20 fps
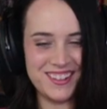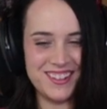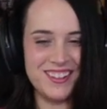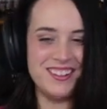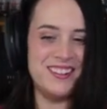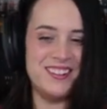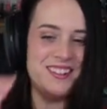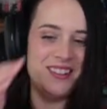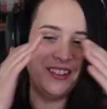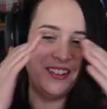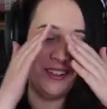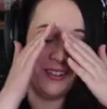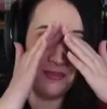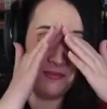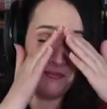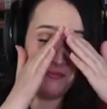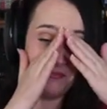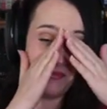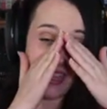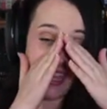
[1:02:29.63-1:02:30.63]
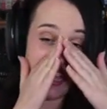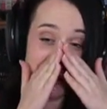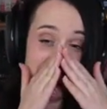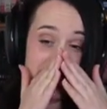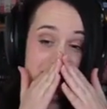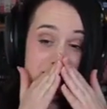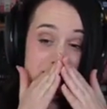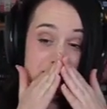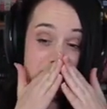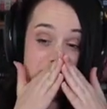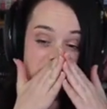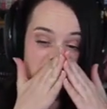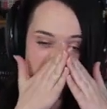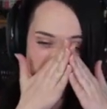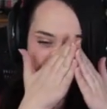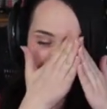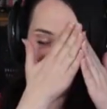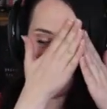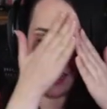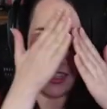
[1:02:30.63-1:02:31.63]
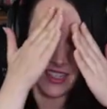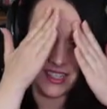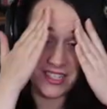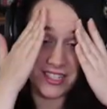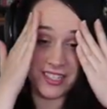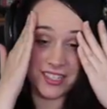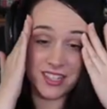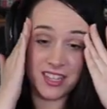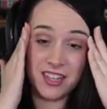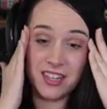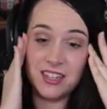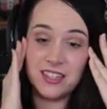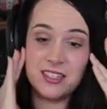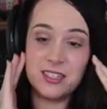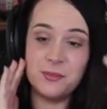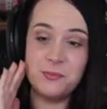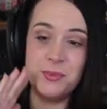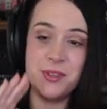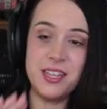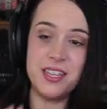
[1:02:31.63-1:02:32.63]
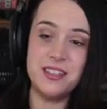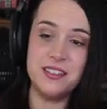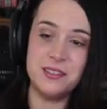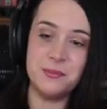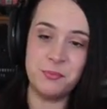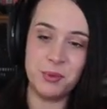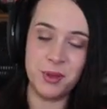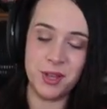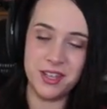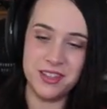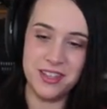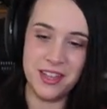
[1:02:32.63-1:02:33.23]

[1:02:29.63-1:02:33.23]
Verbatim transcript: Oh man, this is getting to be the pu